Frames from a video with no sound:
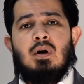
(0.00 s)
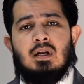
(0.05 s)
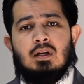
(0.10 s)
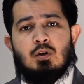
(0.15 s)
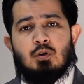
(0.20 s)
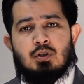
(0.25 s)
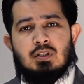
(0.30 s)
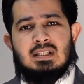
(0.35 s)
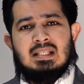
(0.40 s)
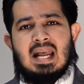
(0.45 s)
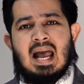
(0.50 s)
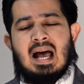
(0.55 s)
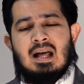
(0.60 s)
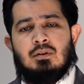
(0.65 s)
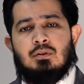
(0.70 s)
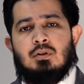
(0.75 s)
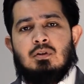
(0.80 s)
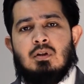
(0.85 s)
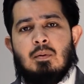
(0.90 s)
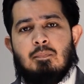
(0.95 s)
It goes
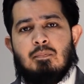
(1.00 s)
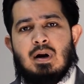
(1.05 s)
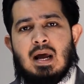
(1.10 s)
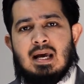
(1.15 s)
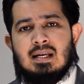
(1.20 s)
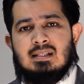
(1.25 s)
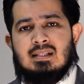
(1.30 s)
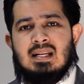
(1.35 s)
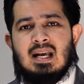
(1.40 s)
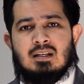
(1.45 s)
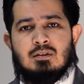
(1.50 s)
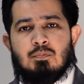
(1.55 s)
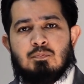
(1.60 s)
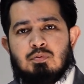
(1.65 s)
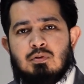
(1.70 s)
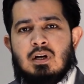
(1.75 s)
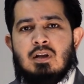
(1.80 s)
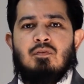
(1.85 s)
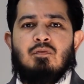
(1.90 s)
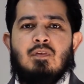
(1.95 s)
down to the brass tacks
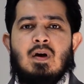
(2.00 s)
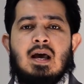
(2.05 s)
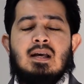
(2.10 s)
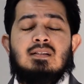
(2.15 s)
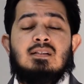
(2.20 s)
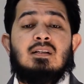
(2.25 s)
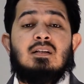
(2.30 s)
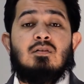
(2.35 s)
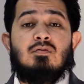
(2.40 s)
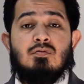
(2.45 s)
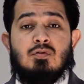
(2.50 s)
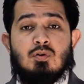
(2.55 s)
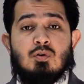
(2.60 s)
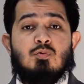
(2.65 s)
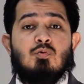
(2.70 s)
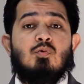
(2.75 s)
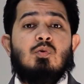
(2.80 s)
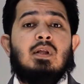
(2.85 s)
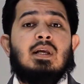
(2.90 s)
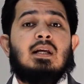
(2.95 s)
pretty fast. It gives you a
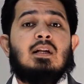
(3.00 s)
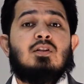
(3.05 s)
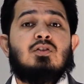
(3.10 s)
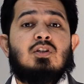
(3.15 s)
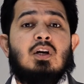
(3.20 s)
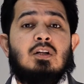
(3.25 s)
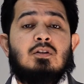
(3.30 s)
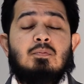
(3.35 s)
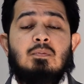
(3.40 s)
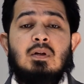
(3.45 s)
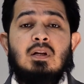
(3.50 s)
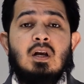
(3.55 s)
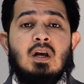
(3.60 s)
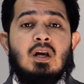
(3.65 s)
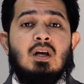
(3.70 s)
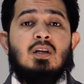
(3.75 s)
ruling and a judgment.